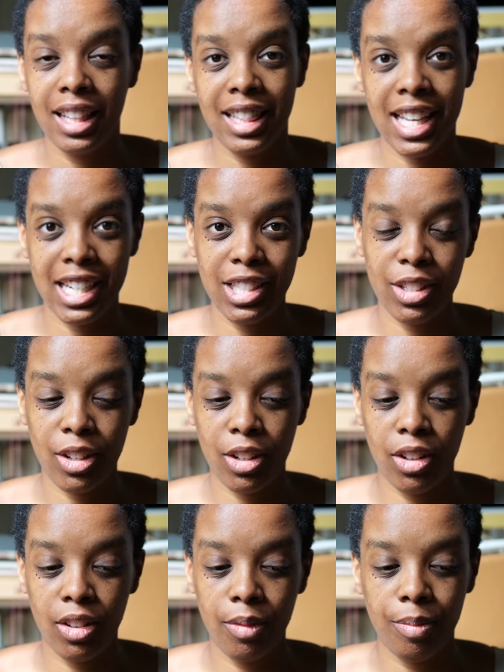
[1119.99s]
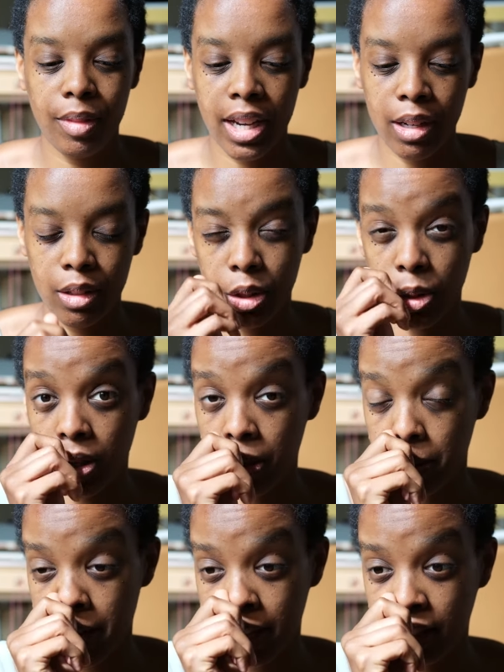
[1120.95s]
That is all. I wish you all the
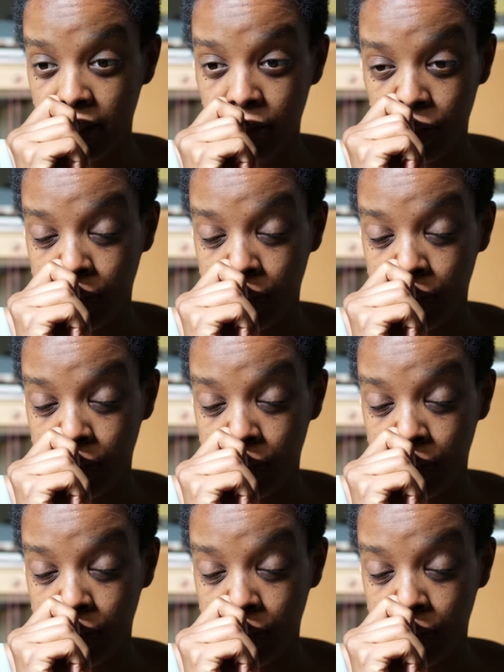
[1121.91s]
best if